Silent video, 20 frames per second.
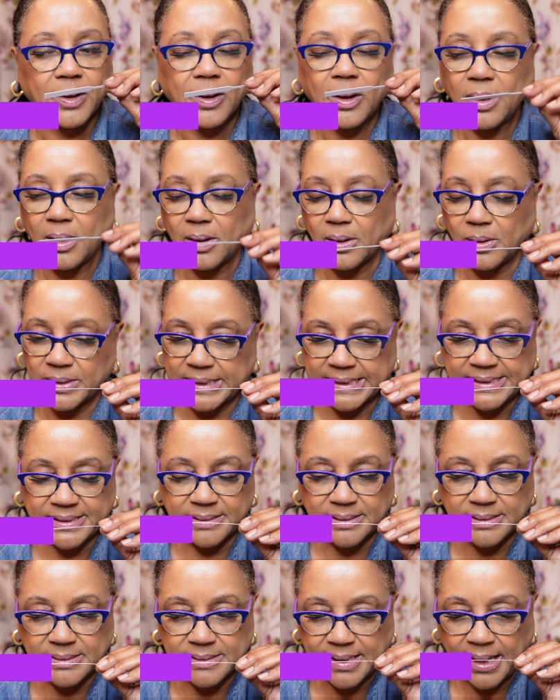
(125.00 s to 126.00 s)
Oh,
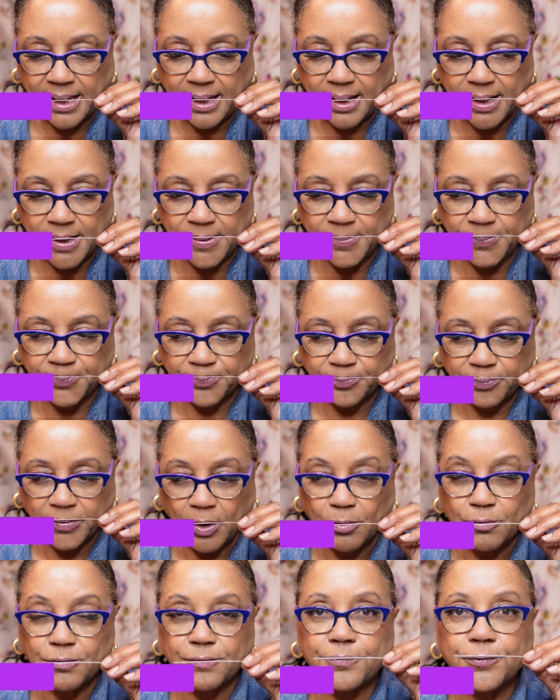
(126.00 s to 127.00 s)
this is a
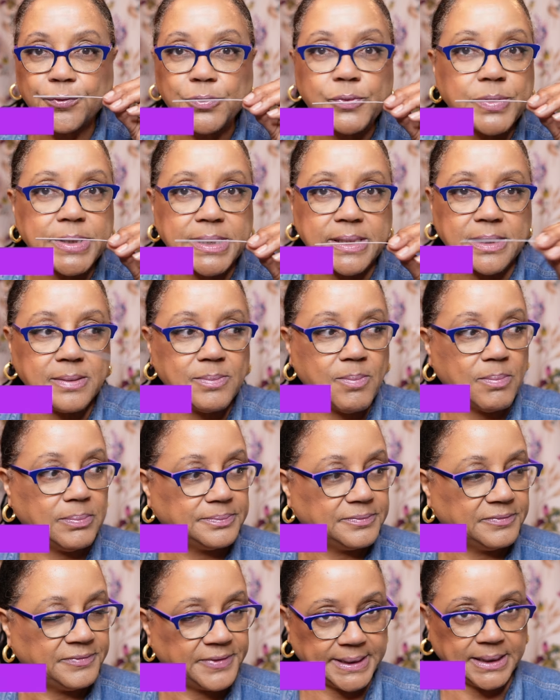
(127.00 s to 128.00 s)
fruity
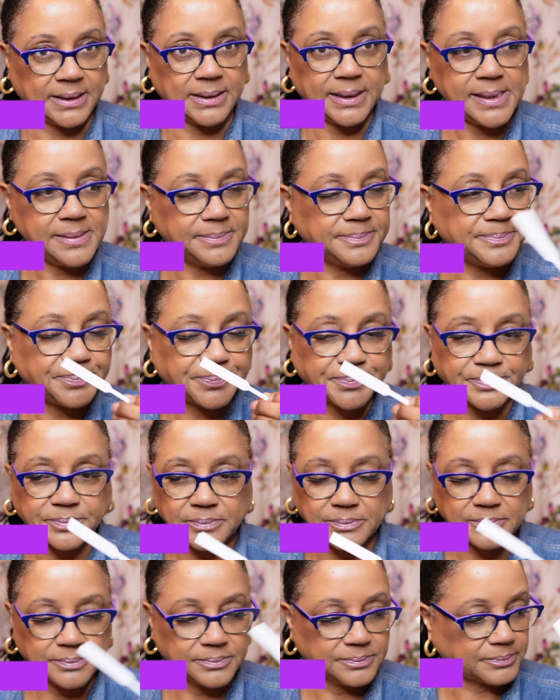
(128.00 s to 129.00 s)
vanilla.
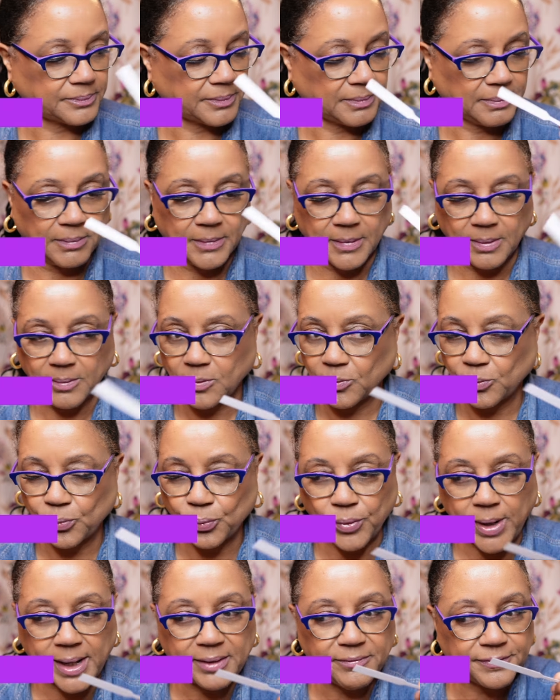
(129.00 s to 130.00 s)

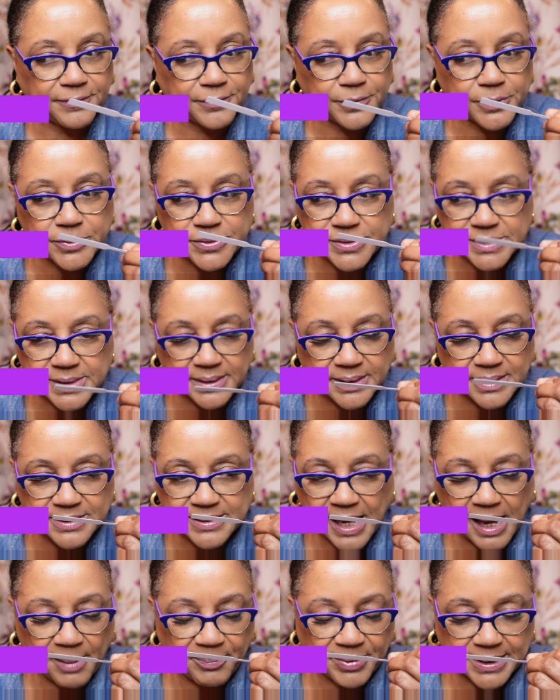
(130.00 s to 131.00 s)
Red fruits at the
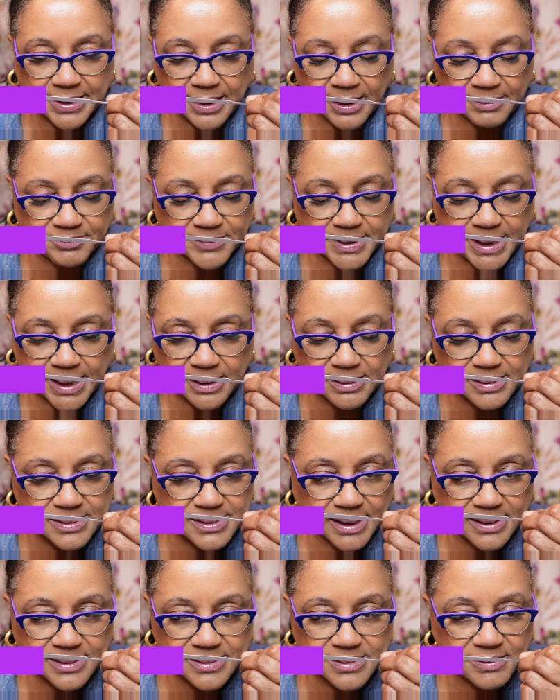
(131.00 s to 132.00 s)
top, I'm getting the
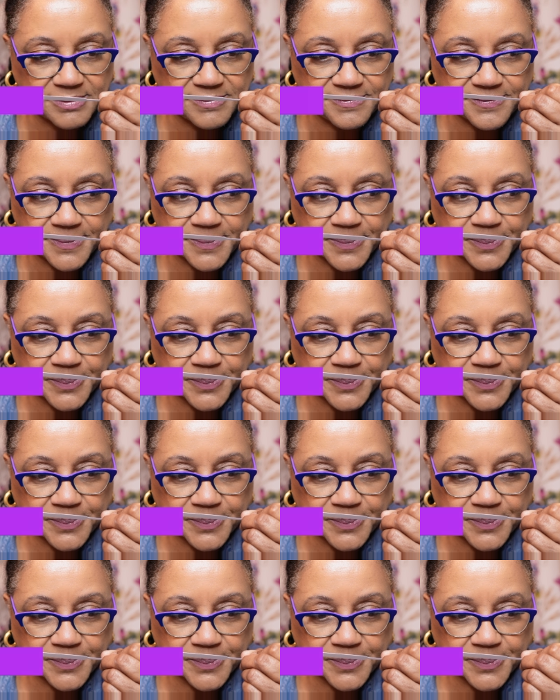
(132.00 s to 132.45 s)
sense of.